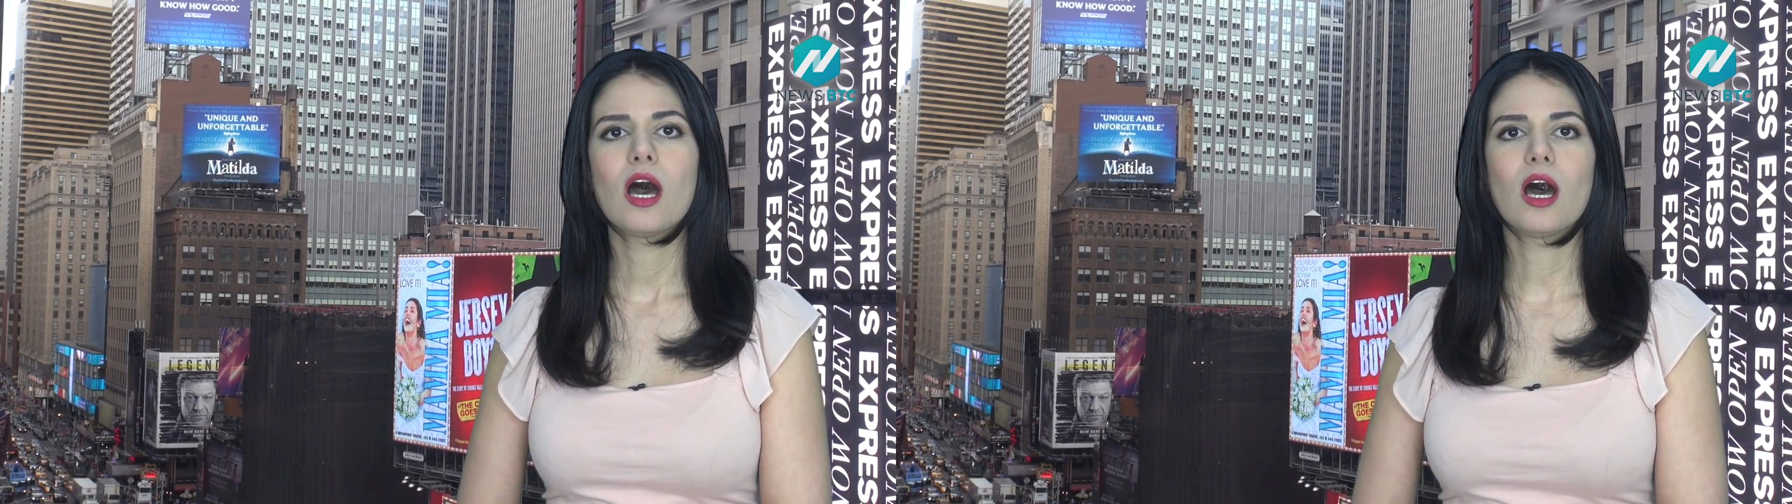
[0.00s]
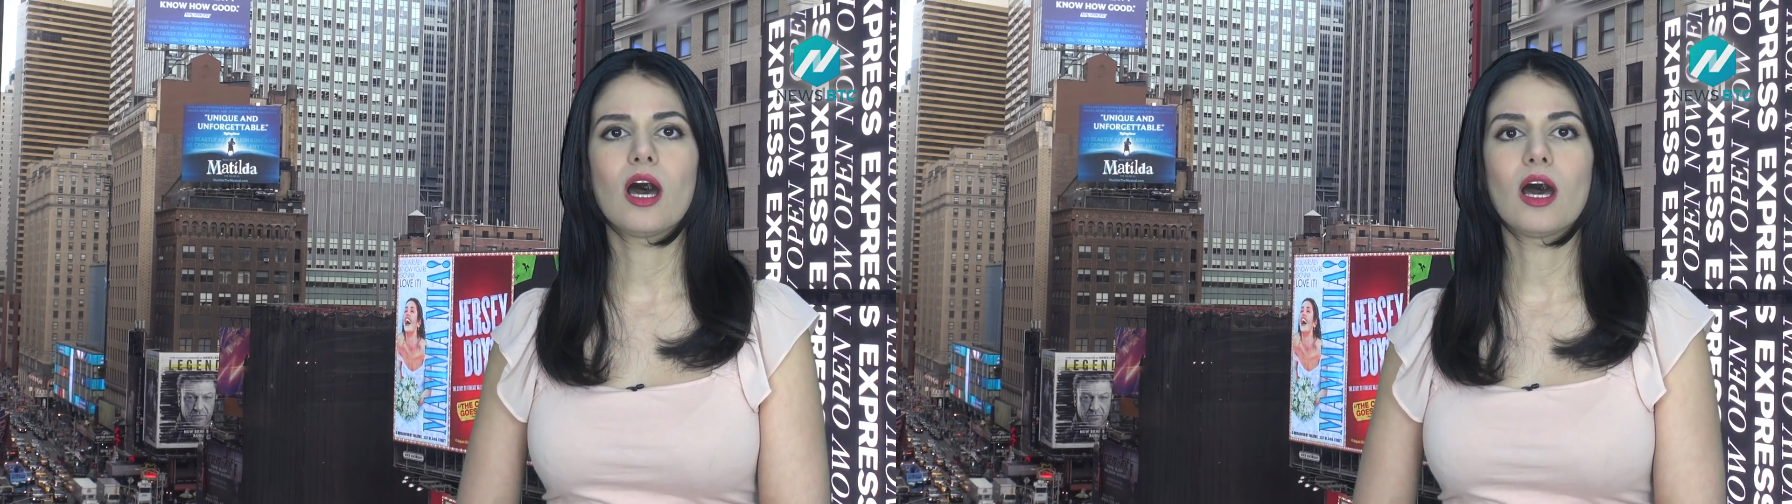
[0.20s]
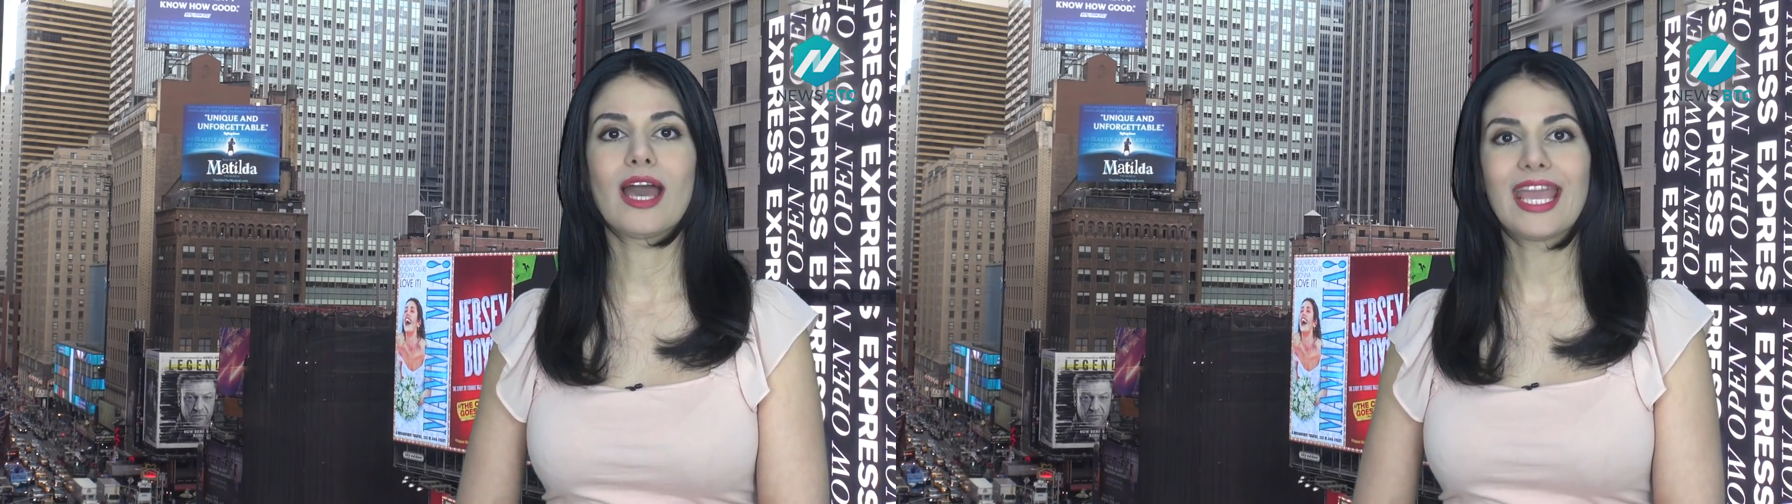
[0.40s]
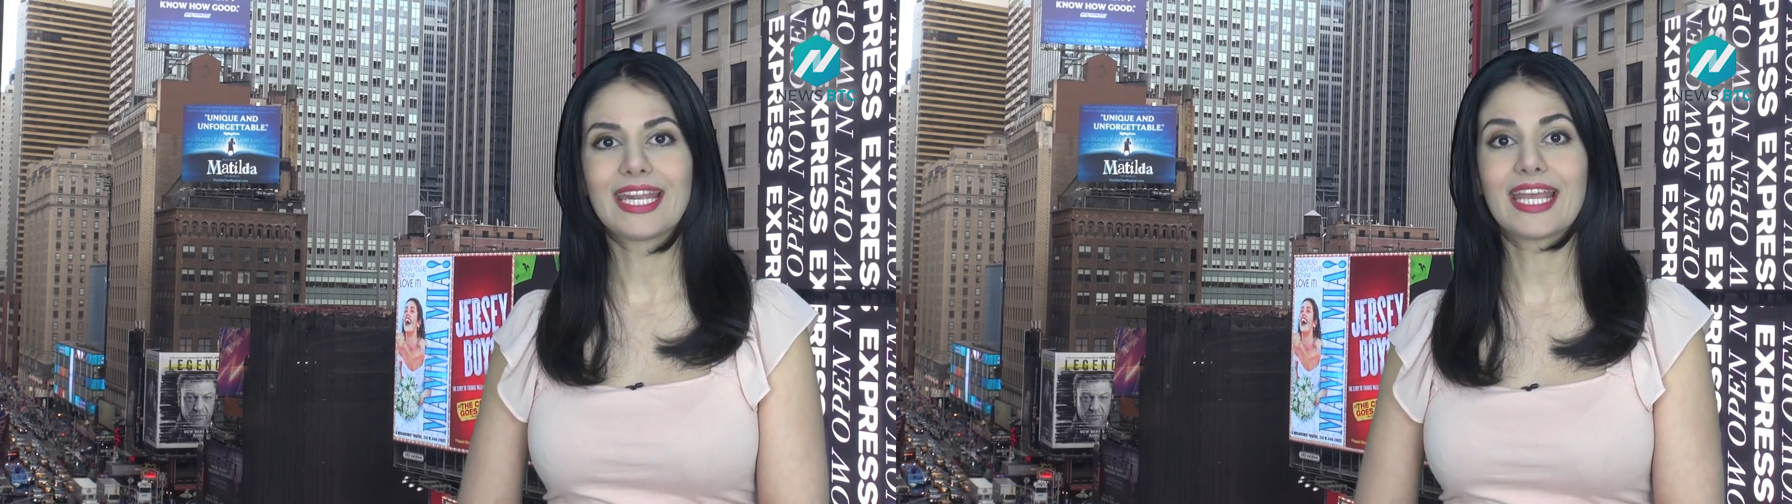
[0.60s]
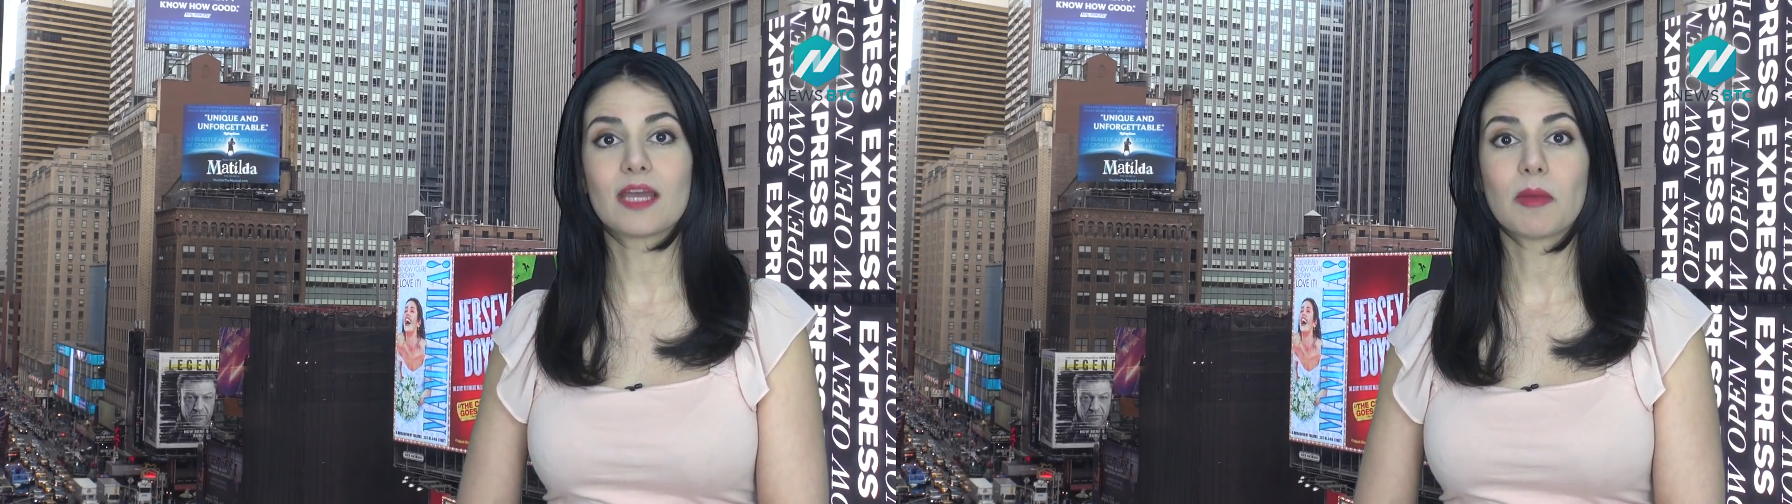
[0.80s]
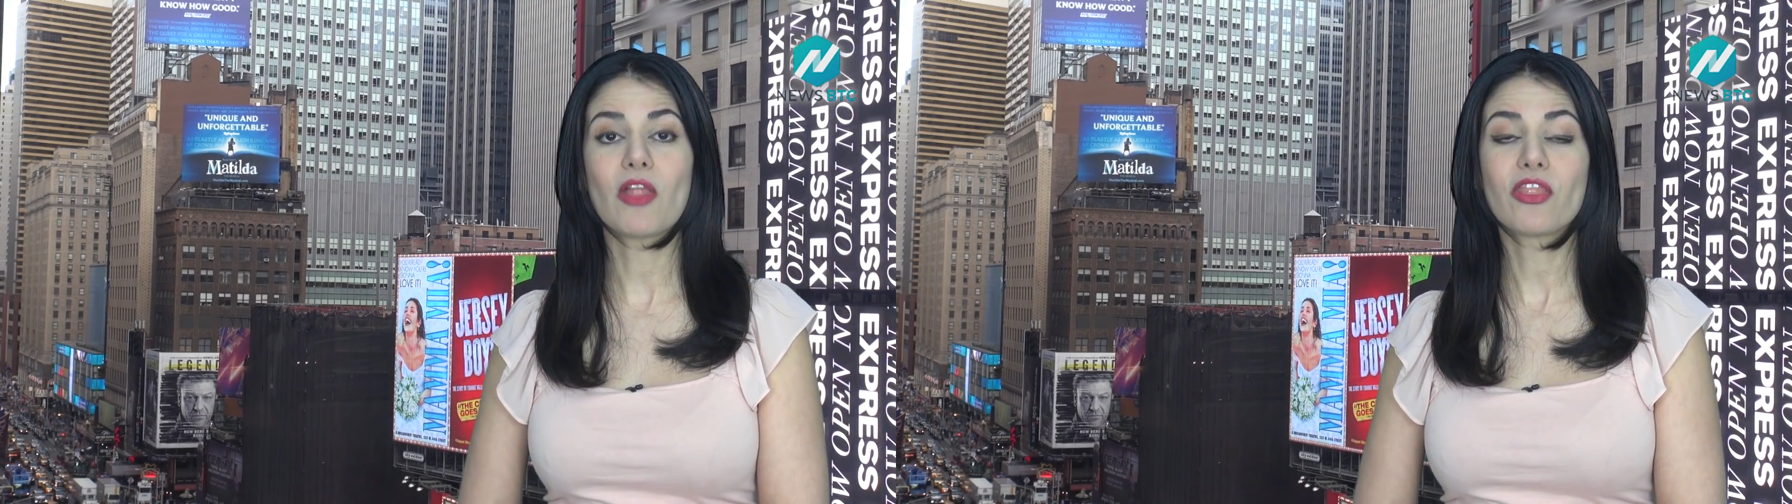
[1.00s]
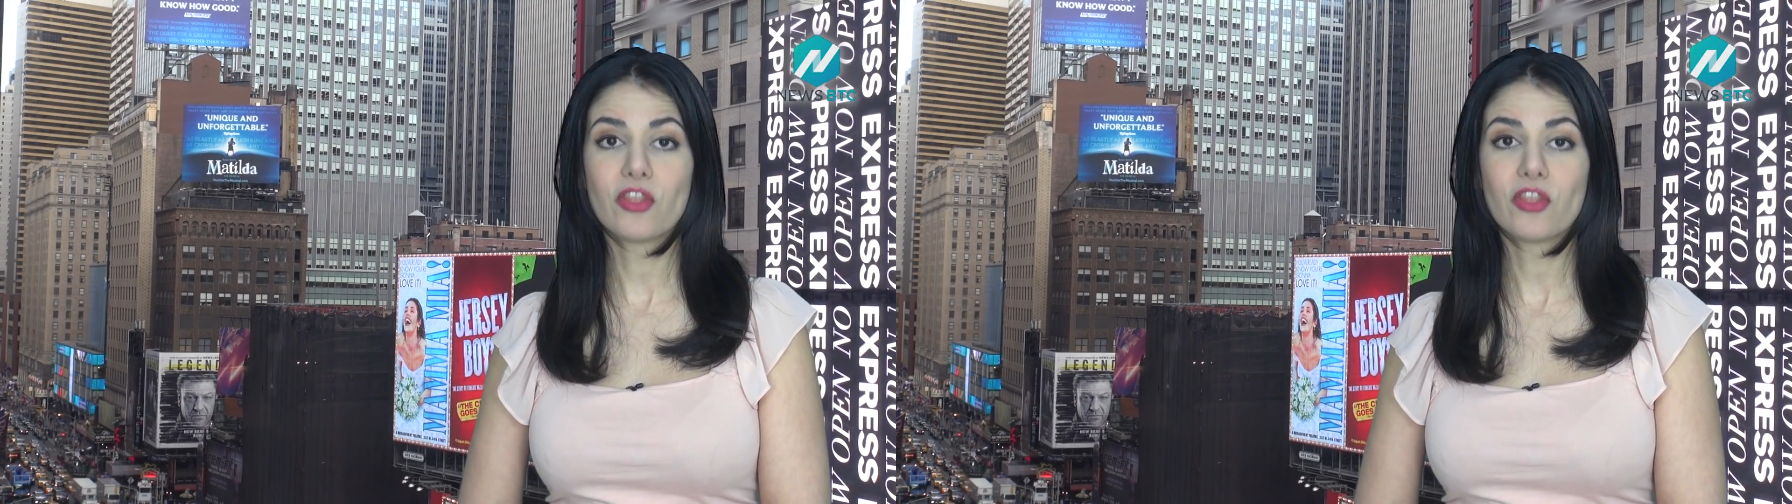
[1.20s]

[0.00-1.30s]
uh, 8 a.m. on